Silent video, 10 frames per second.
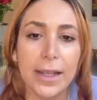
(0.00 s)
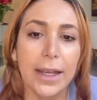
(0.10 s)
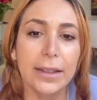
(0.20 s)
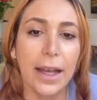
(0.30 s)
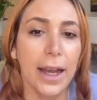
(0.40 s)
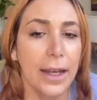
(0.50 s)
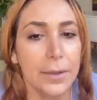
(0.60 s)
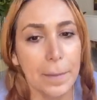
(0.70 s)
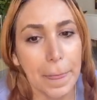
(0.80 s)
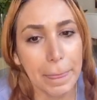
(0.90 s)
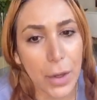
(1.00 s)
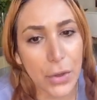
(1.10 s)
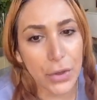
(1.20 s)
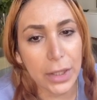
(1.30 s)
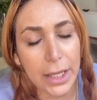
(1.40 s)
like that,
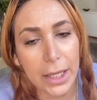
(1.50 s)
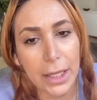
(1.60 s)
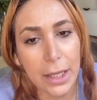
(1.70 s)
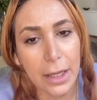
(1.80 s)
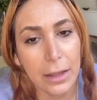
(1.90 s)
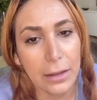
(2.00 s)
usually